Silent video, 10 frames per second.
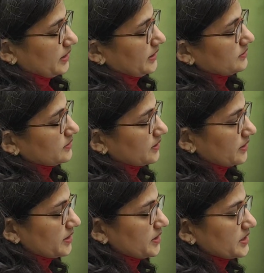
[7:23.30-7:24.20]
and the
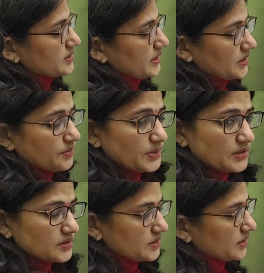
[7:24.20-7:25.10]
current is set up in
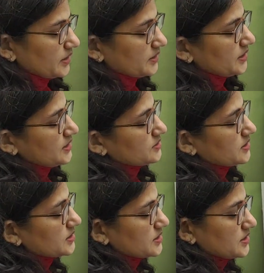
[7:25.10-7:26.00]
the circuit,
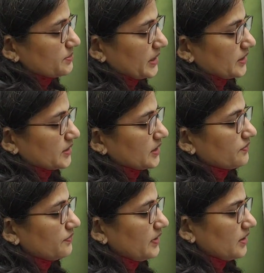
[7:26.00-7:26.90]
changes the magnetic
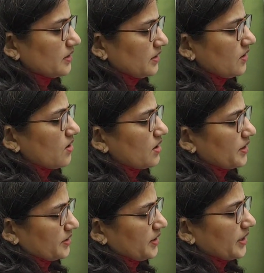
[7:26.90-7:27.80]
field.
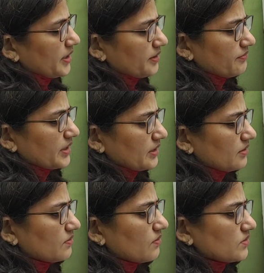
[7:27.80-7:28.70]
Or here we
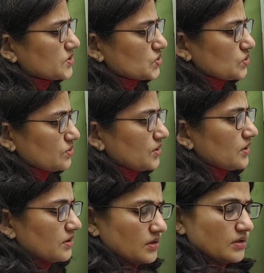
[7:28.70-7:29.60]
can also
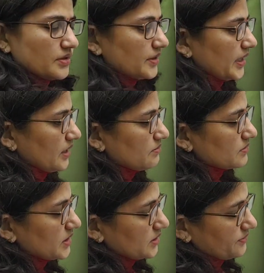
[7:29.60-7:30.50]

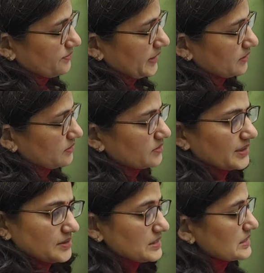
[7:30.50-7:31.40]
name the effect,
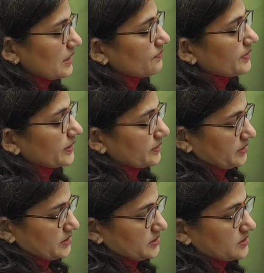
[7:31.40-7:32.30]
that is
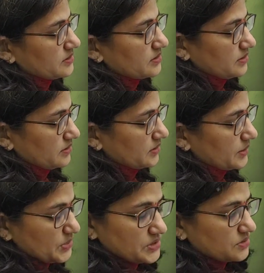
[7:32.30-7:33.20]
self-inductance.
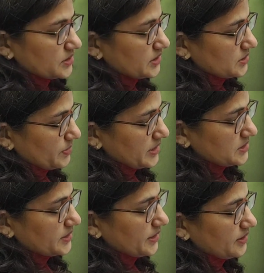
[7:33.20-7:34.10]
Capacitor is
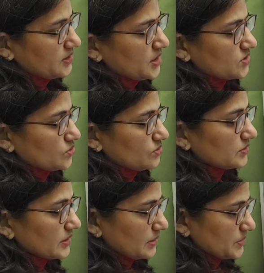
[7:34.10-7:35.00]
placed here, so
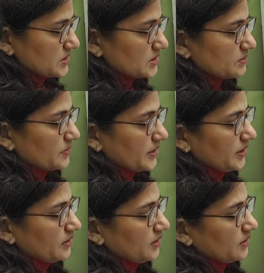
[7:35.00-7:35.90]
the capacitor
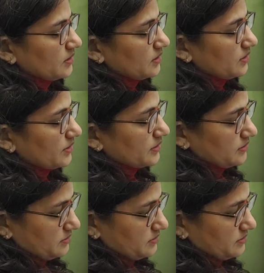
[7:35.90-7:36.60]
play or